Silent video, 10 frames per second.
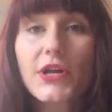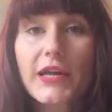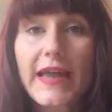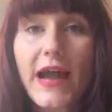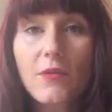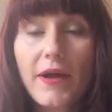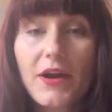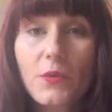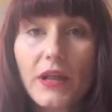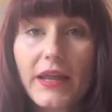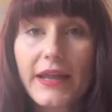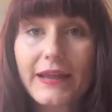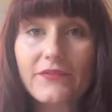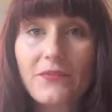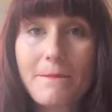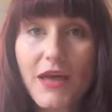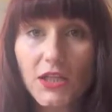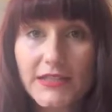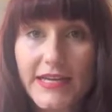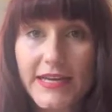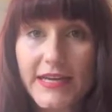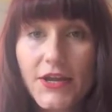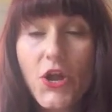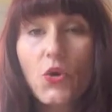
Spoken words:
cacao butter will have melted